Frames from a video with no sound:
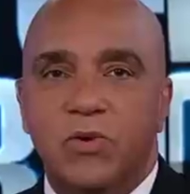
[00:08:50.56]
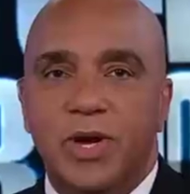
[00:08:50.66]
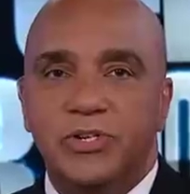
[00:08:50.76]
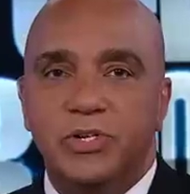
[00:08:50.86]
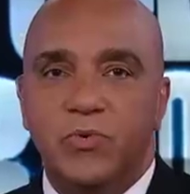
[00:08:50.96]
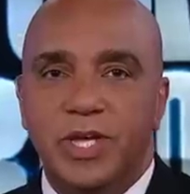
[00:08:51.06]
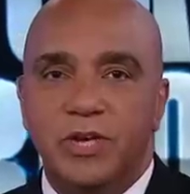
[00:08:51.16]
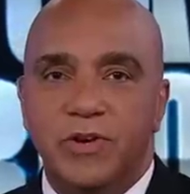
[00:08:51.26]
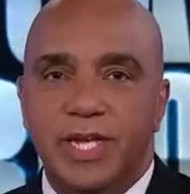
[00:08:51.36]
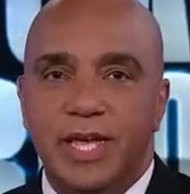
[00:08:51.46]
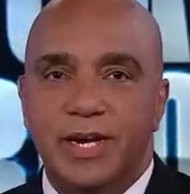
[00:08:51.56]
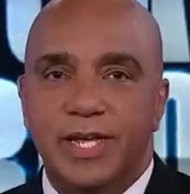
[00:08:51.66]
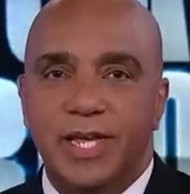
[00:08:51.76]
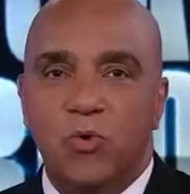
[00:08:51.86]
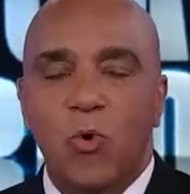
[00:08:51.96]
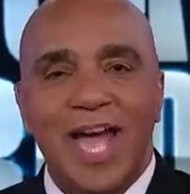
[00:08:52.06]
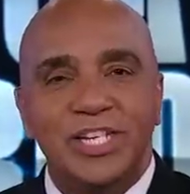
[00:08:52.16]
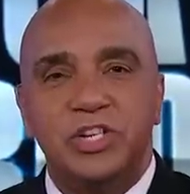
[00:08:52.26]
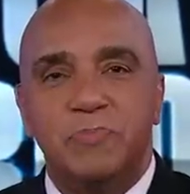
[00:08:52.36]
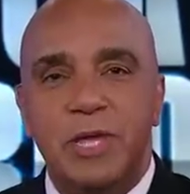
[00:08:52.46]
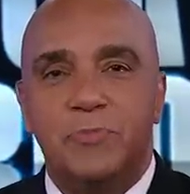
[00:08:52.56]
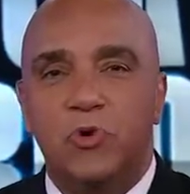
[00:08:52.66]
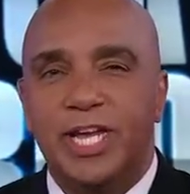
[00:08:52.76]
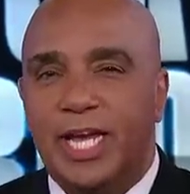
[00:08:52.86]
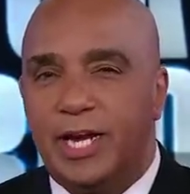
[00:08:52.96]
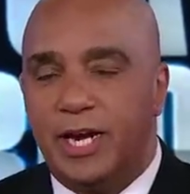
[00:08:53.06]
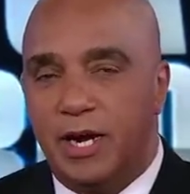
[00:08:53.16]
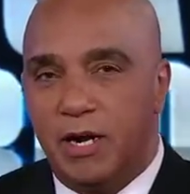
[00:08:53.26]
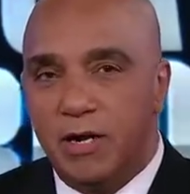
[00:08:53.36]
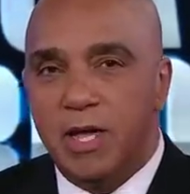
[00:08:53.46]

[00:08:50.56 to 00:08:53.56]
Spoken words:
question we hear again and again, why should people care